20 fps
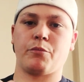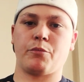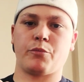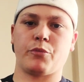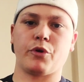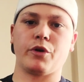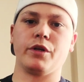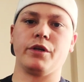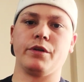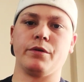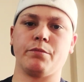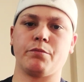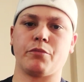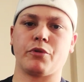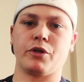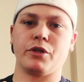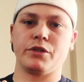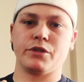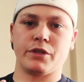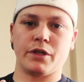
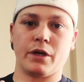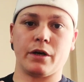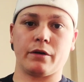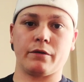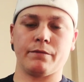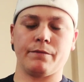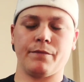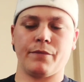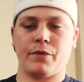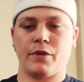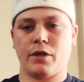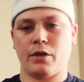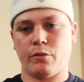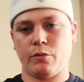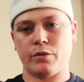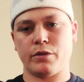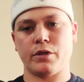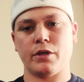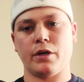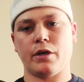pretty snug. I
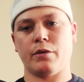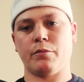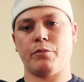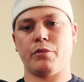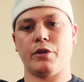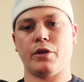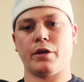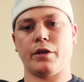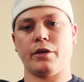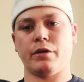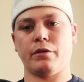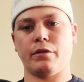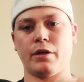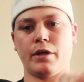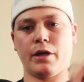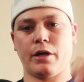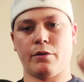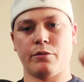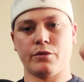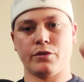went to unplug it,
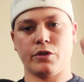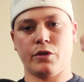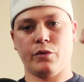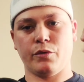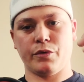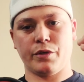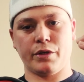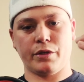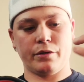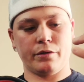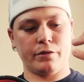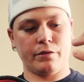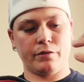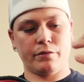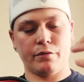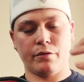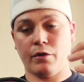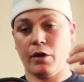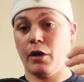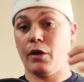and
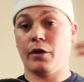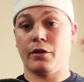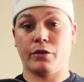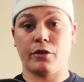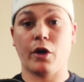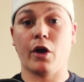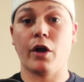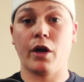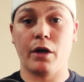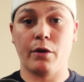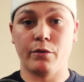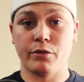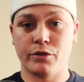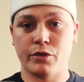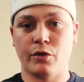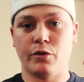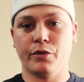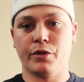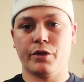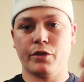I thought I was
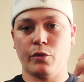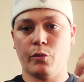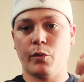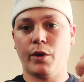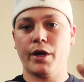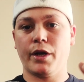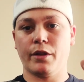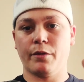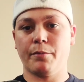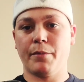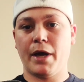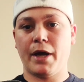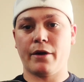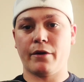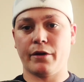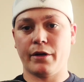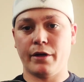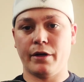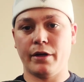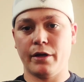holding the weight of the
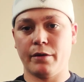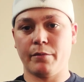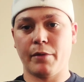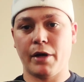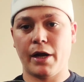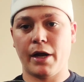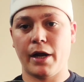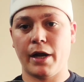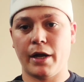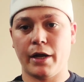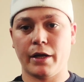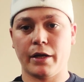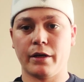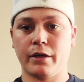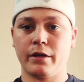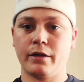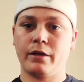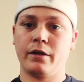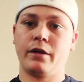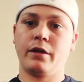battery in my hand